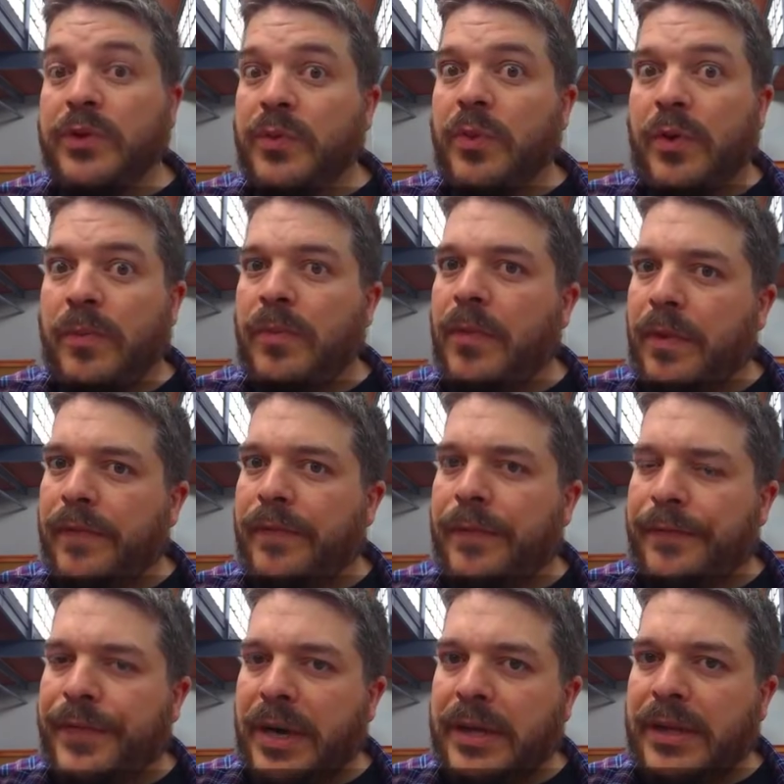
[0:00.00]
will
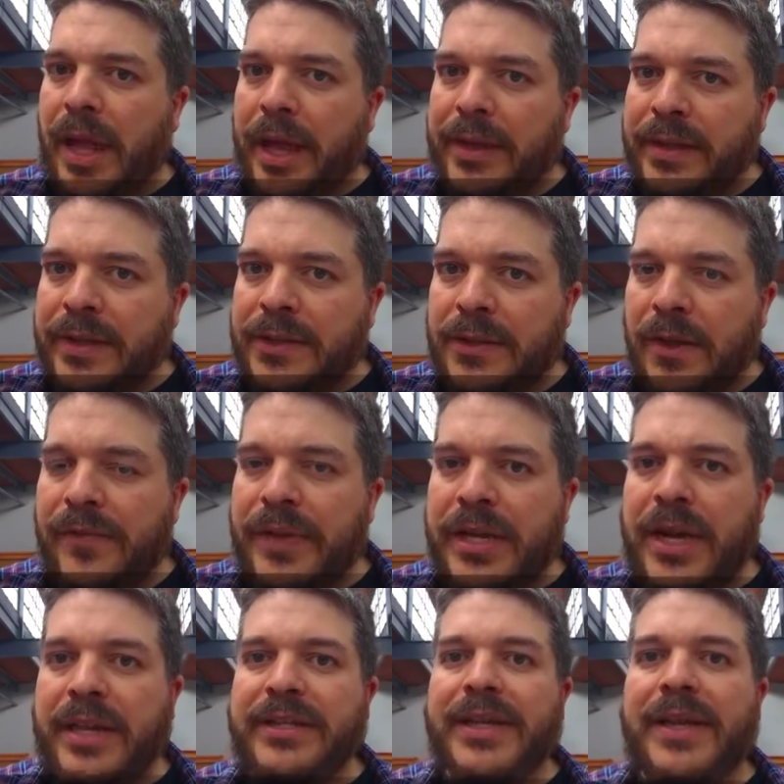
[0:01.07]
very likely serve the
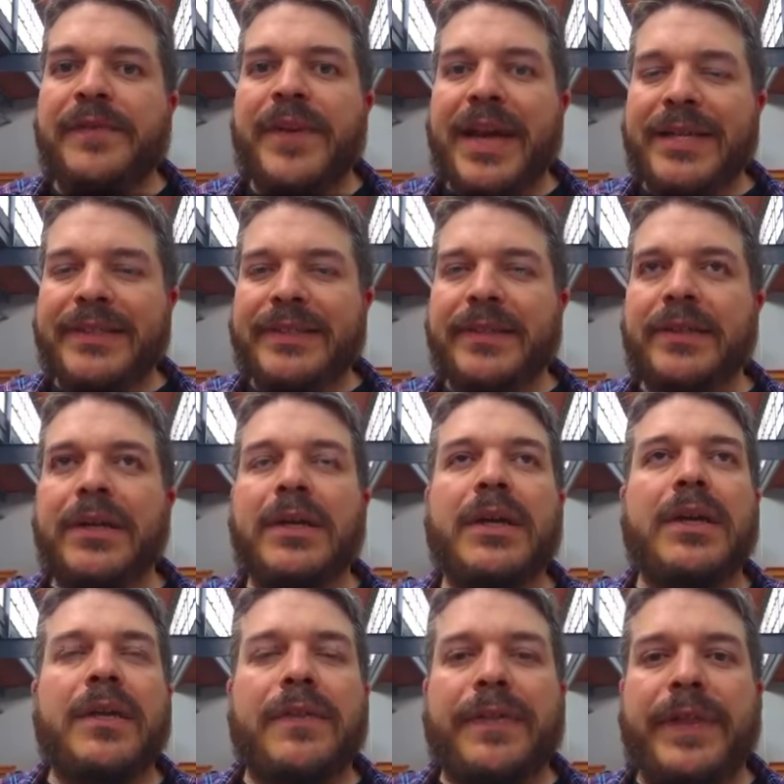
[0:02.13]
content faster
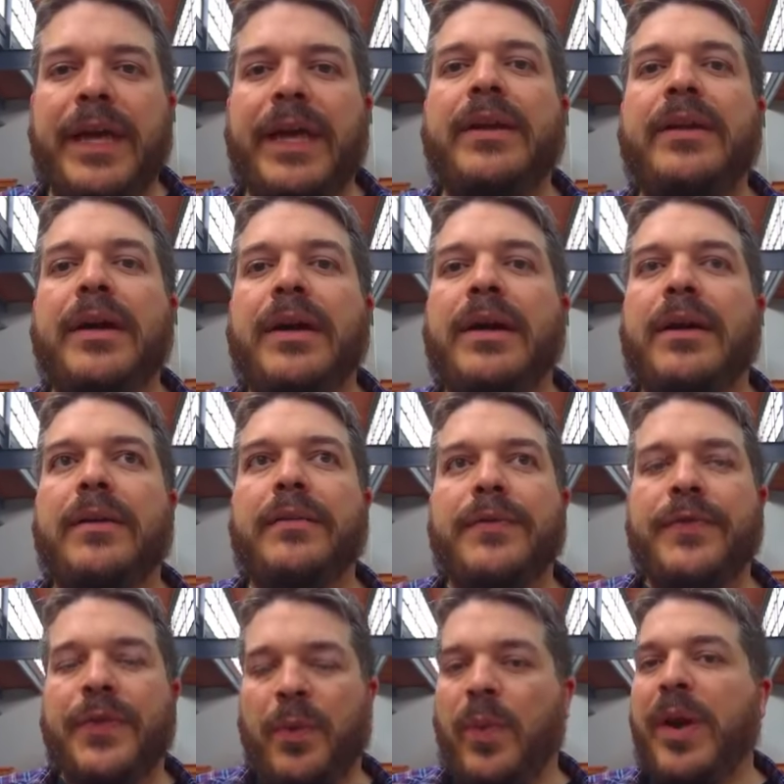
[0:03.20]
than
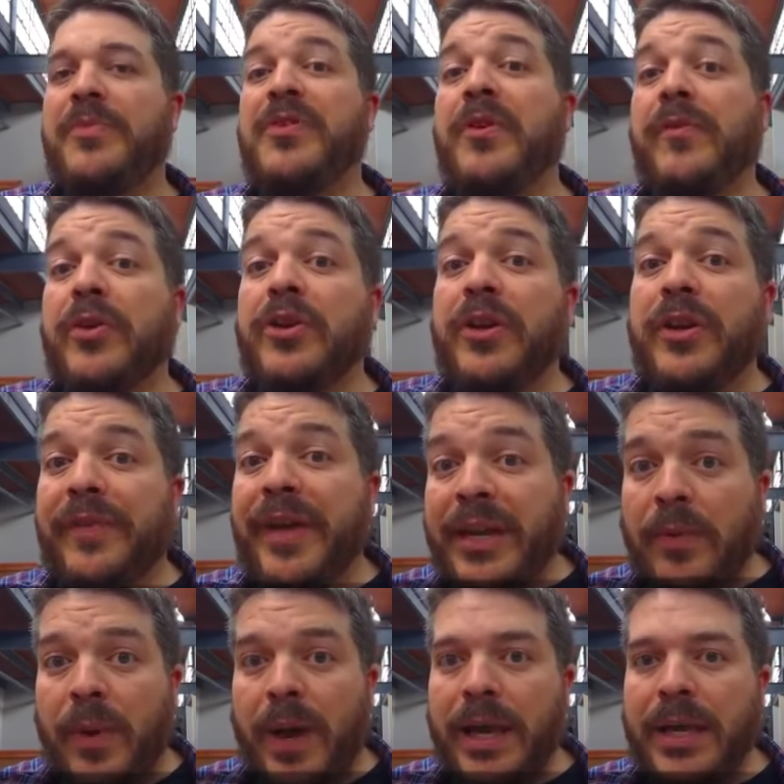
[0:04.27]
the web server could have
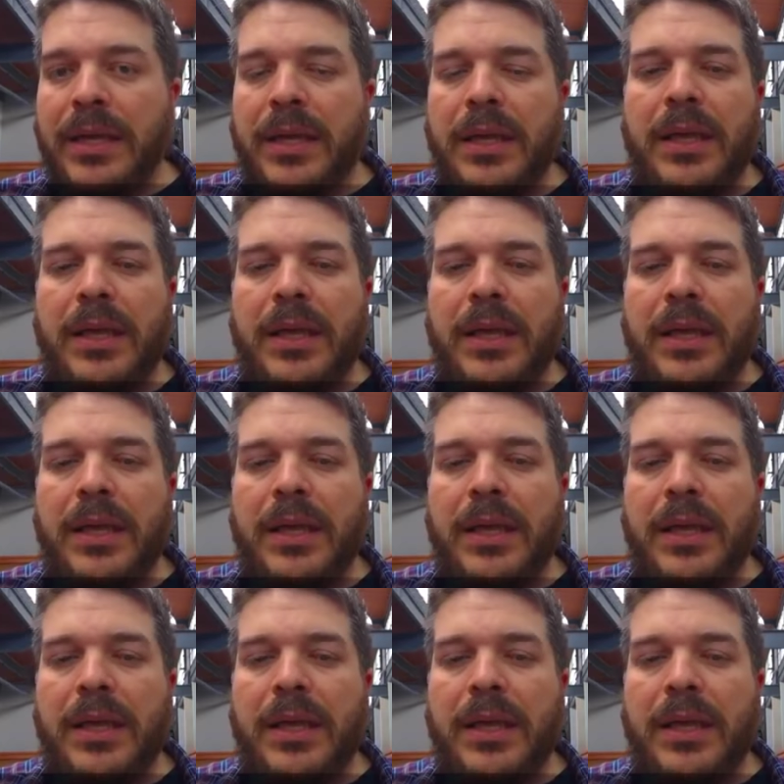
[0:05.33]
anyway.